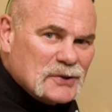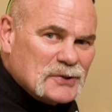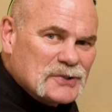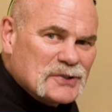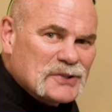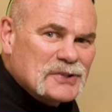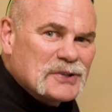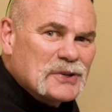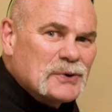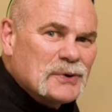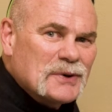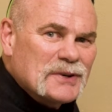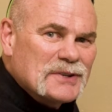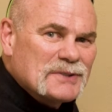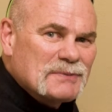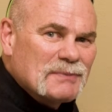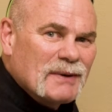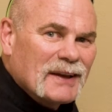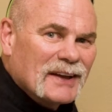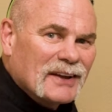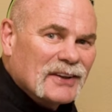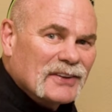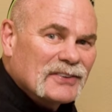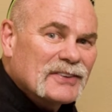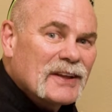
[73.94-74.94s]
those sewer
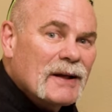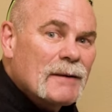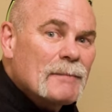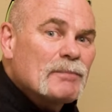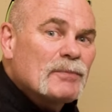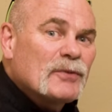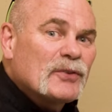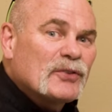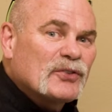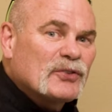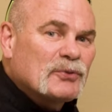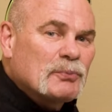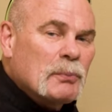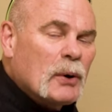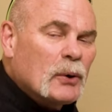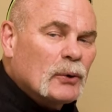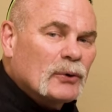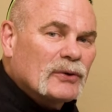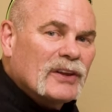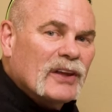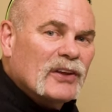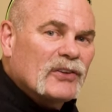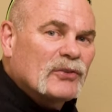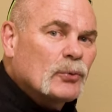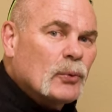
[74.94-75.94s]
smells.
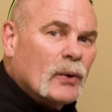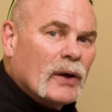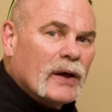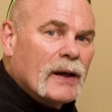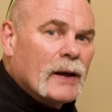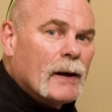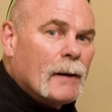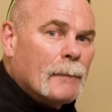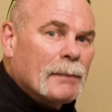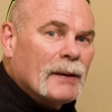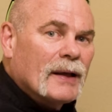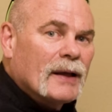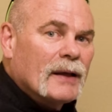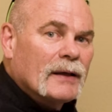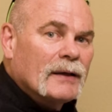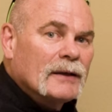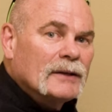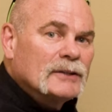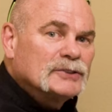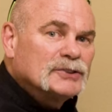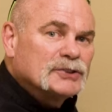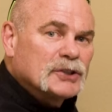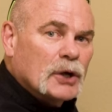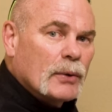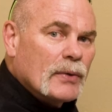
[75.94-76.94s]
Smoke test will help
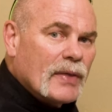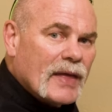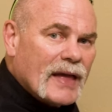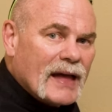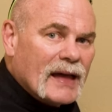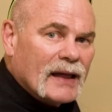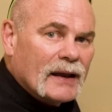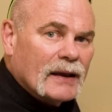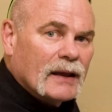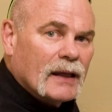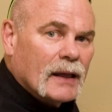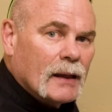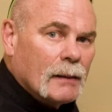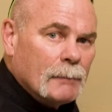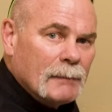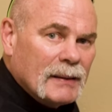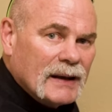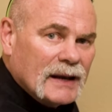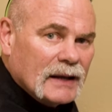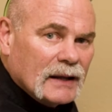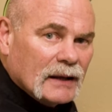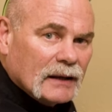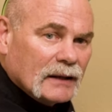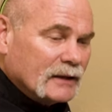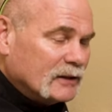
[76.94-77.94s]
show that
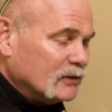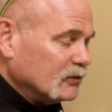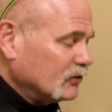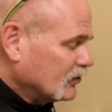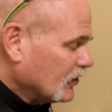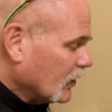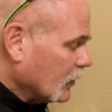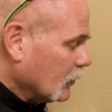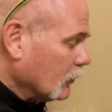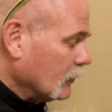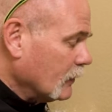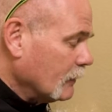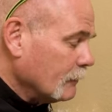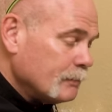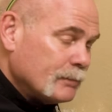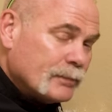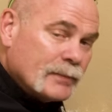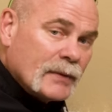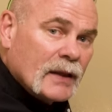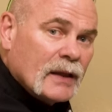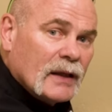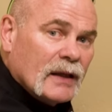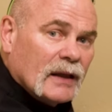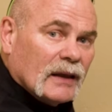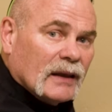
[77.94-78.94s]
immediately. So
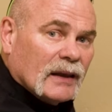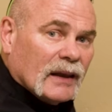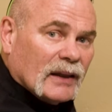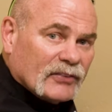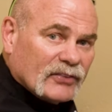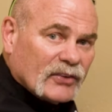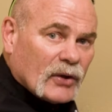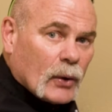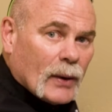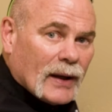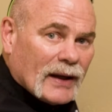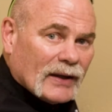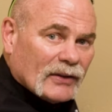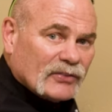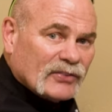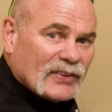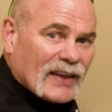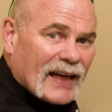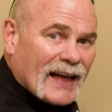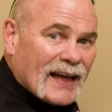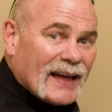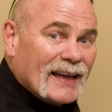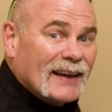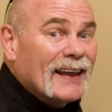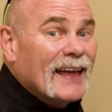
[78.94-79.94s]
let's go
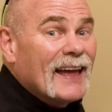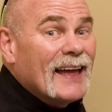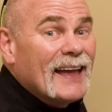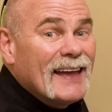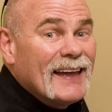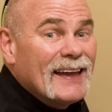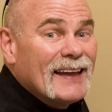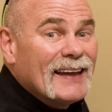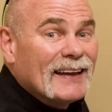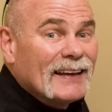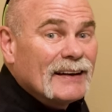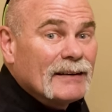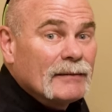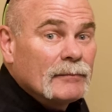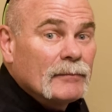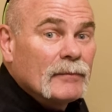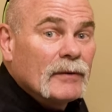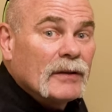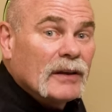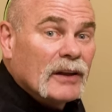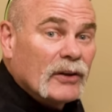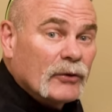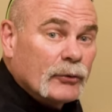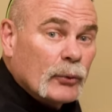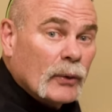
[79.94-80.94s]
outside and
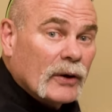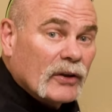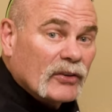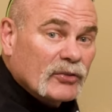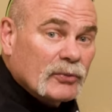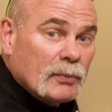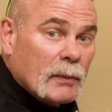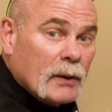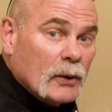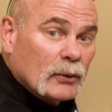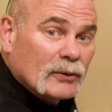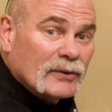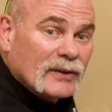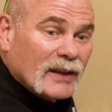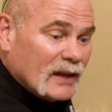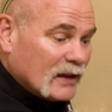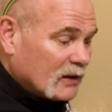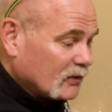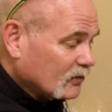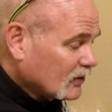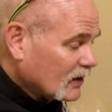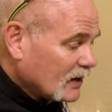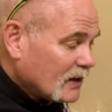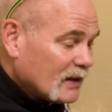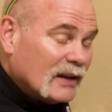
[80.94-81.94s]
let's run a smoke
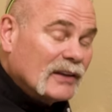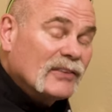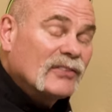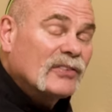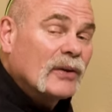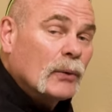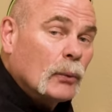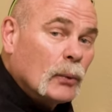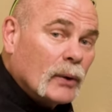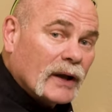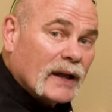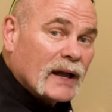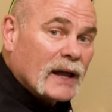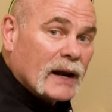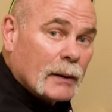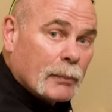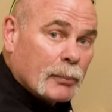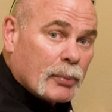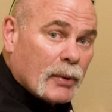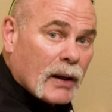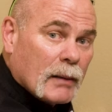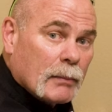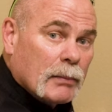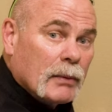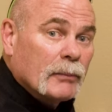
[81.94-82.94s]
test and see what kind of
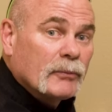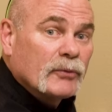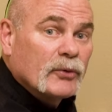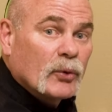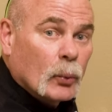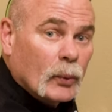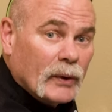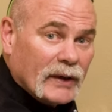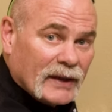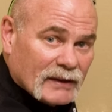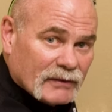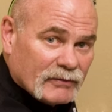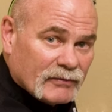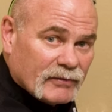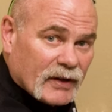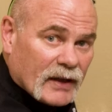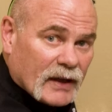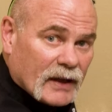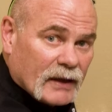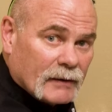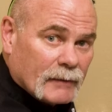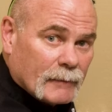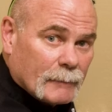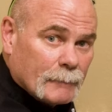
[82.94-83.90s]
problems we can find.